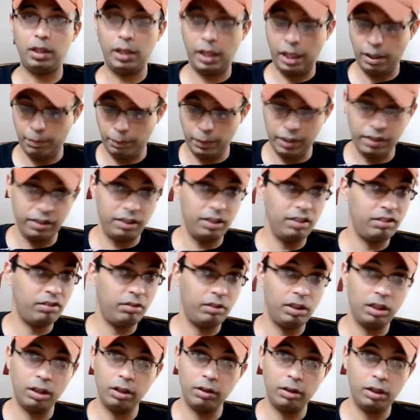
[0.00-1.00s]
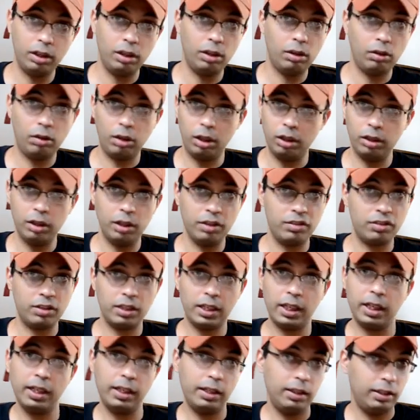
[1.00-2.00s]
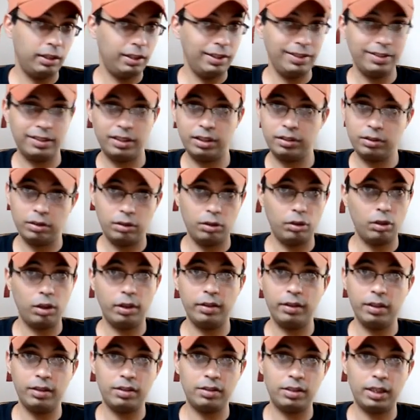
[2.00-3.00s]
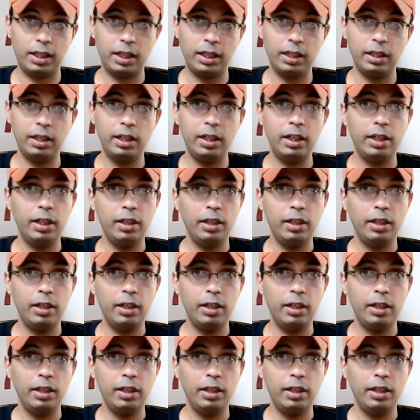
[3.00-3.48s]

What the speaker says: I have my D300 on this side, D600 on this side.